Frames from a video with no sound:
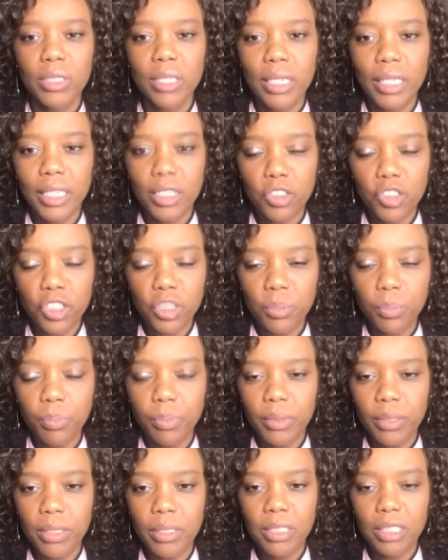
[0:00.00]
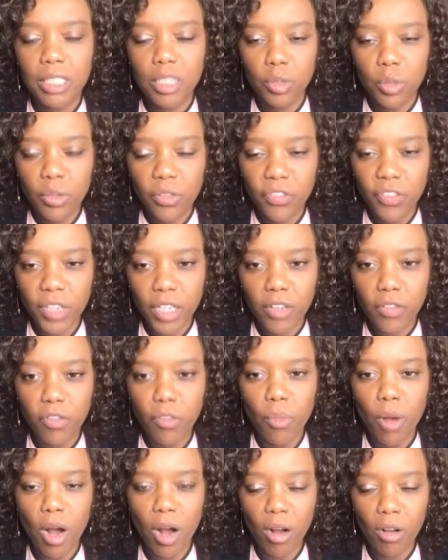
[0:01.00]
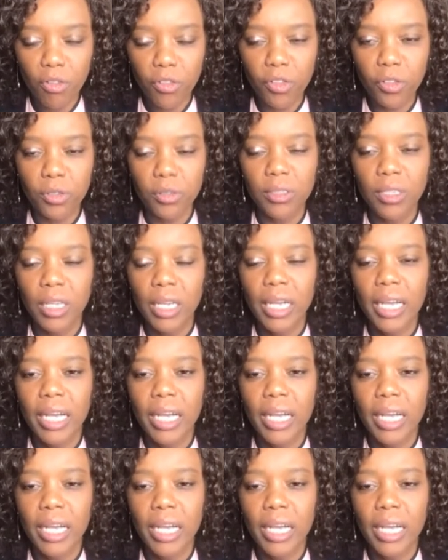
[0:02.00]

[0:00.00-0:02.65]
leadership certificates from Harvard